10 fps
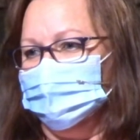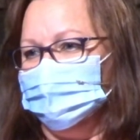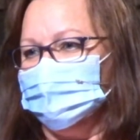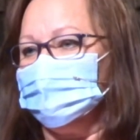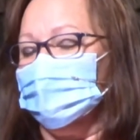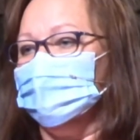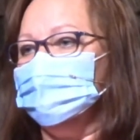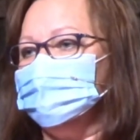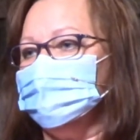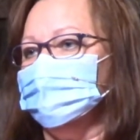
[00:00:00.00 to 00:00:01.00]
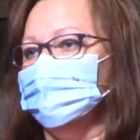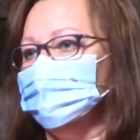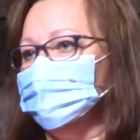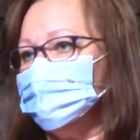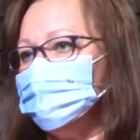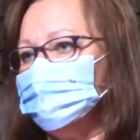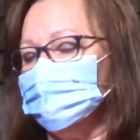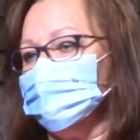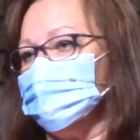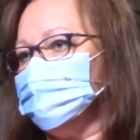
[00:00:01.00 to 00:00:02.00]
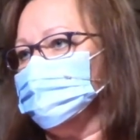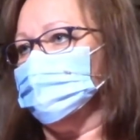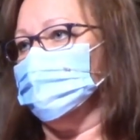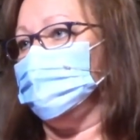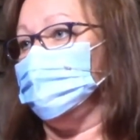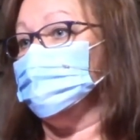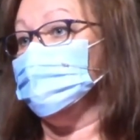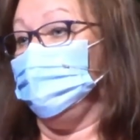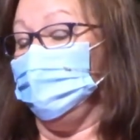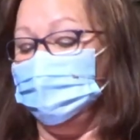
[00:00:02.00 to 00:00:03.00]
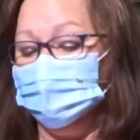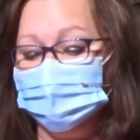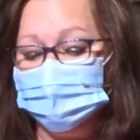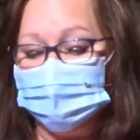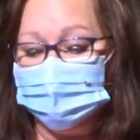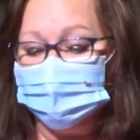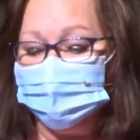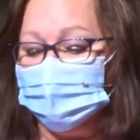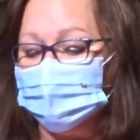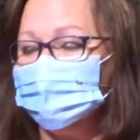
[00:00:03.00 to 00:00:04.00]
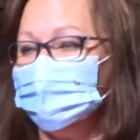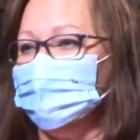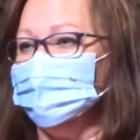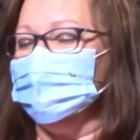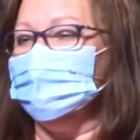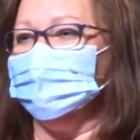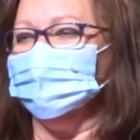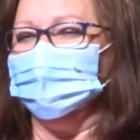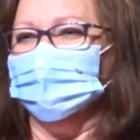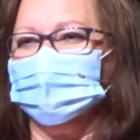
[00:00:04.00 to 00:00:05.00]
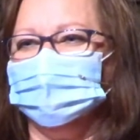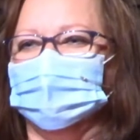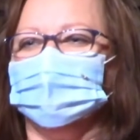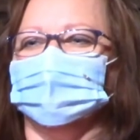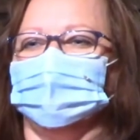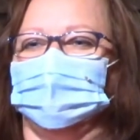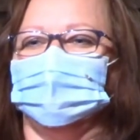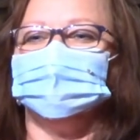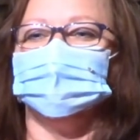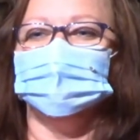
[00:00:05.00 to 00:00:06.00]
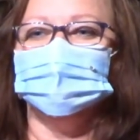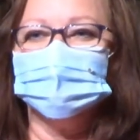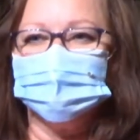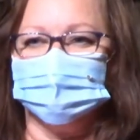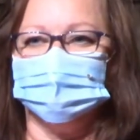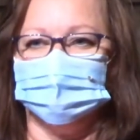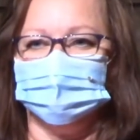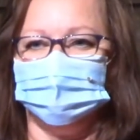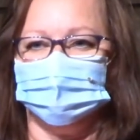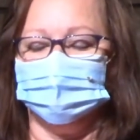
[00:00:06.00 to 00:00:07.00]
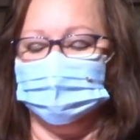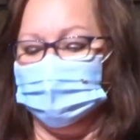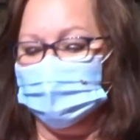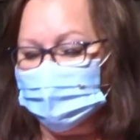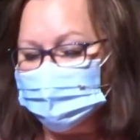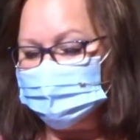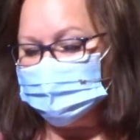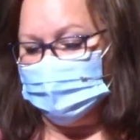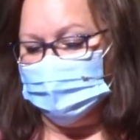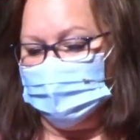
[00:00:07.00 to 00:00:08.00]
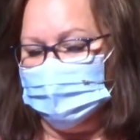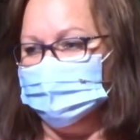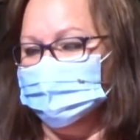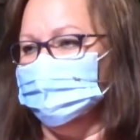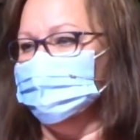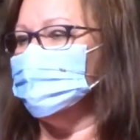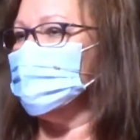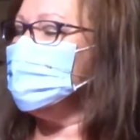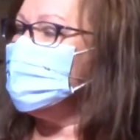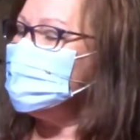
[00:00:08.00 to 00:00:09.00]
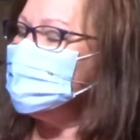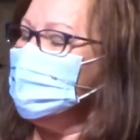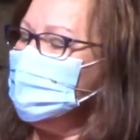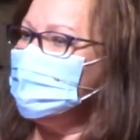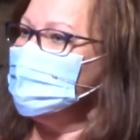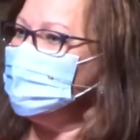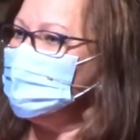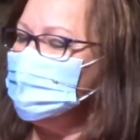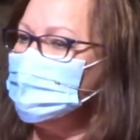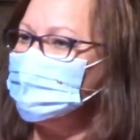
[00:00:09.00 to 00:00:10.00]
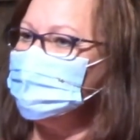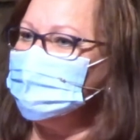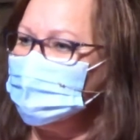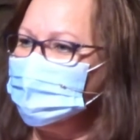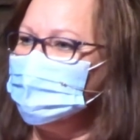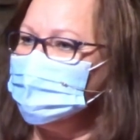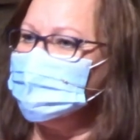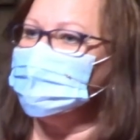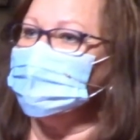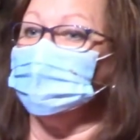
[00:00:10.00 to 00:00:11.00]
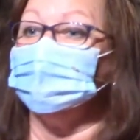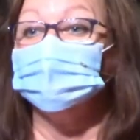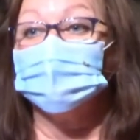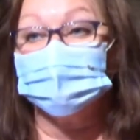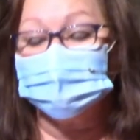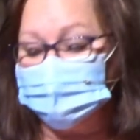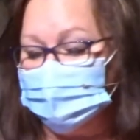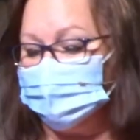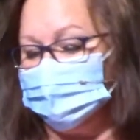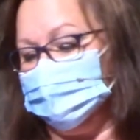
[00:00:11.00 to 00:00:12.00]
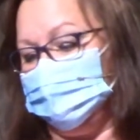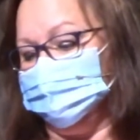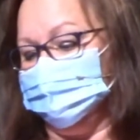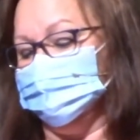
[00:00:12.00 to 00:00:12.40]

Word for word: This idea of worldly prosperity is tied up in the fact that we, we want to make our lives look good from the outside, but that's not the biblical definition of prosperity.